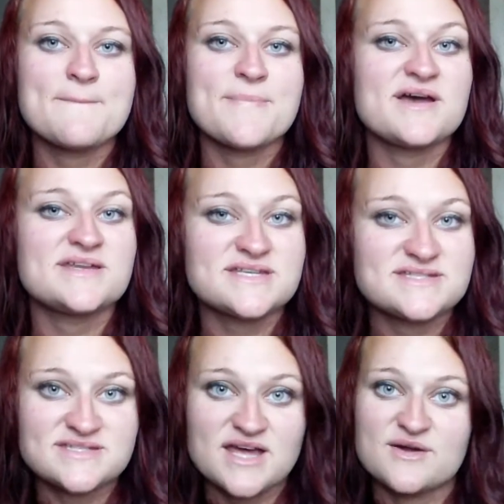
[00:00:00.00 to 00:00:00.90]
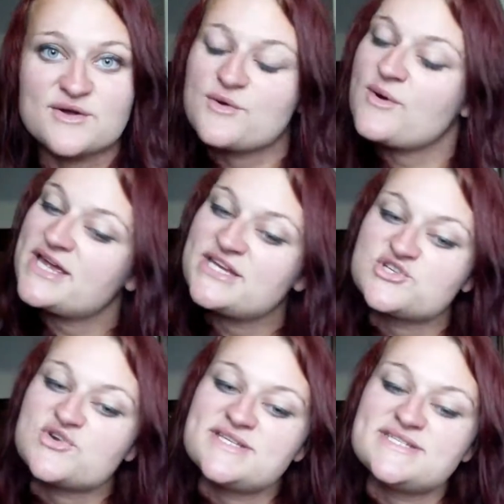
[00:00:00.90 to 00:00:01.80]
but it does sound quite
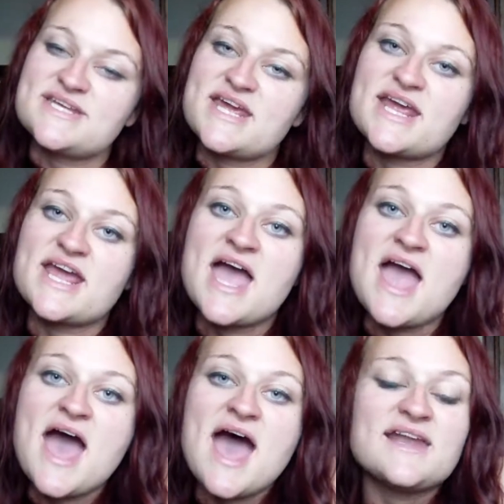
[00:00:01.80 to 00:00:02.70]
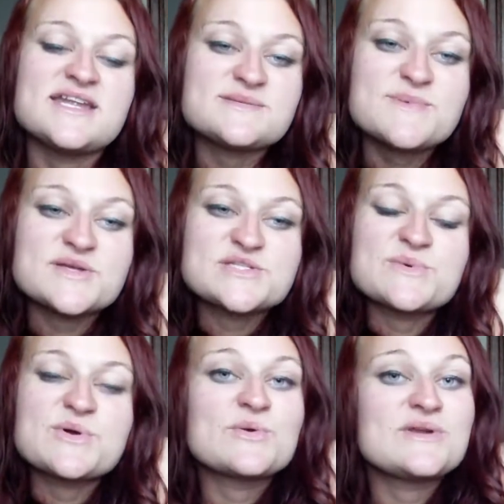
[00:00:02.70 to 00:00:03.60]
interesting, and it's about
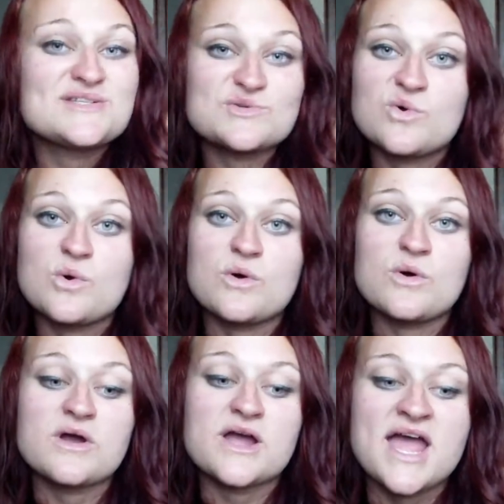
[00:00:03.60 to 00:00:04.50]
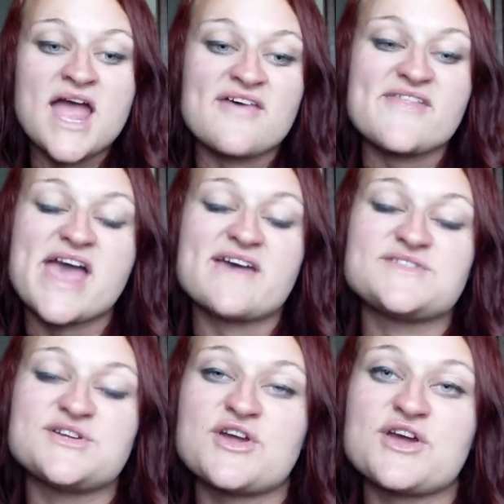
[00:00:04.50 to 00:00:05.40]
someone called Little Hawk, and they have
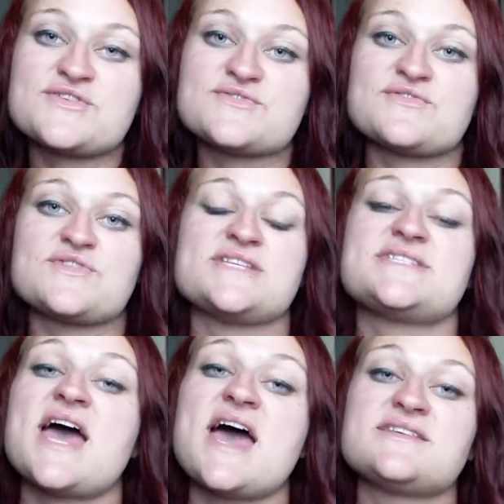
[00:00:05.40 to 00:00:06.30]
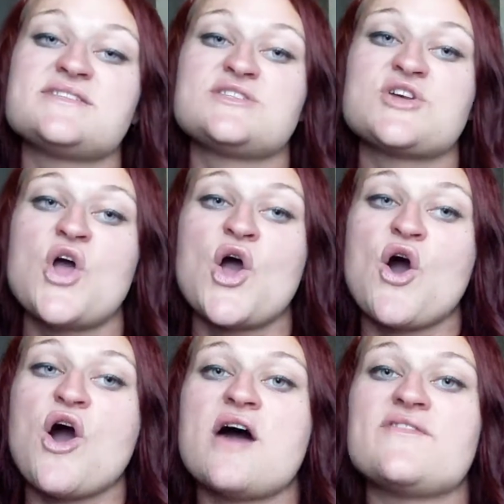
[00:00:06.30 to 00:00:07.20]
to go through this test
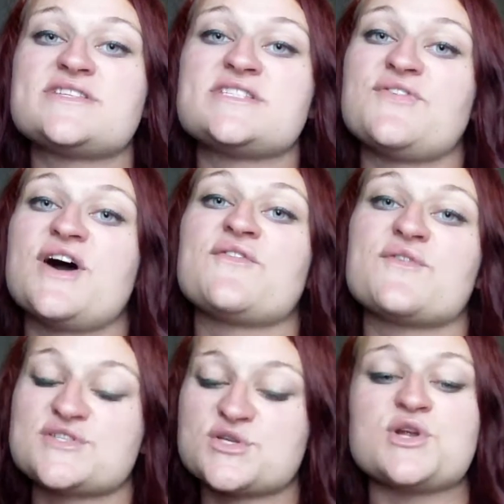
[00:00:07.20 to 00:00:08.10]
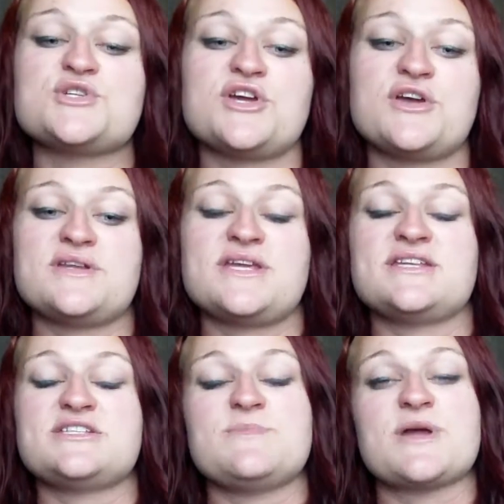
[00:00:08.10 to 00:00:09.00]
of survival and solitude
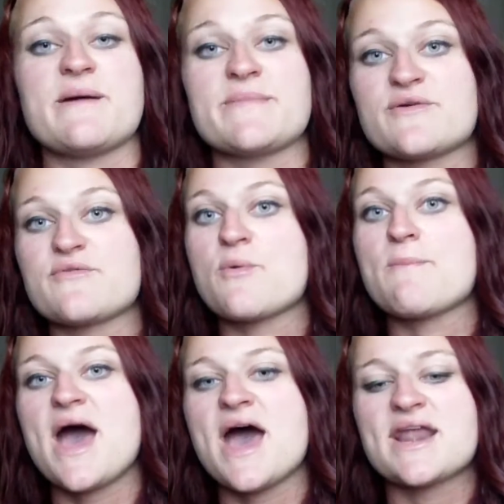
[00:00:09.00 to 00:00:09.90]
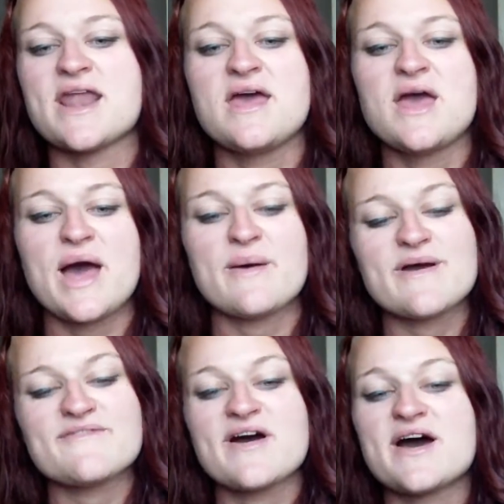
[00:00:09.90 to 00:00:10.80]
into becoming a real man.
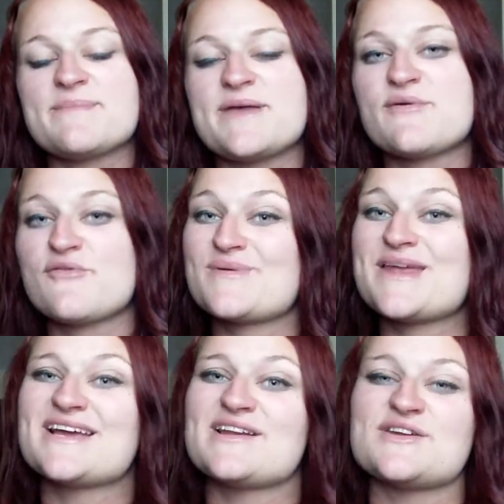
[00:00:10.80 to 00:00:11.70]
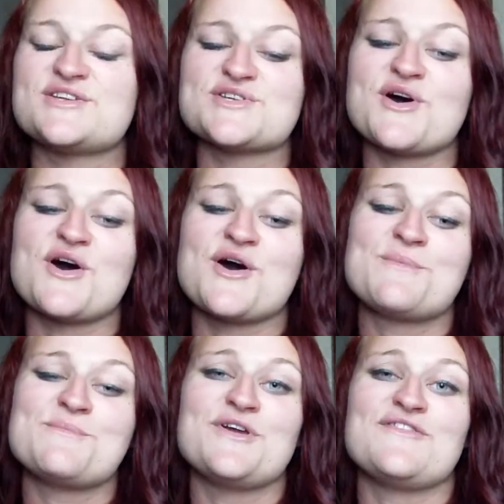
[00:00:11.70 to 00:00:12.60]
However, people from England are
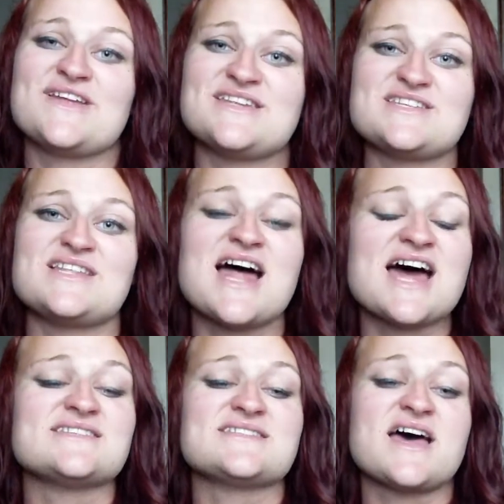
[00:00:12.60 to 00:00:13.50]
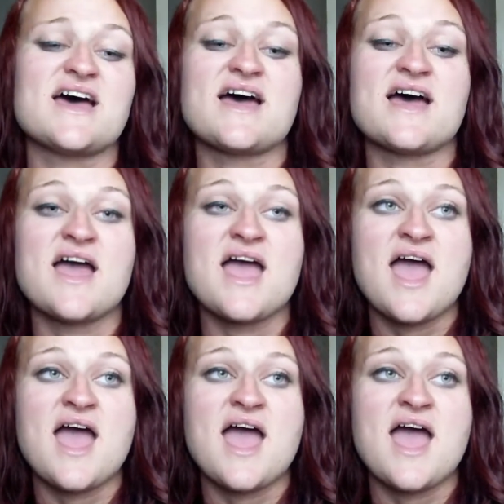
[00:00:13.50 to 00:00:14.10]
moving to the lands there,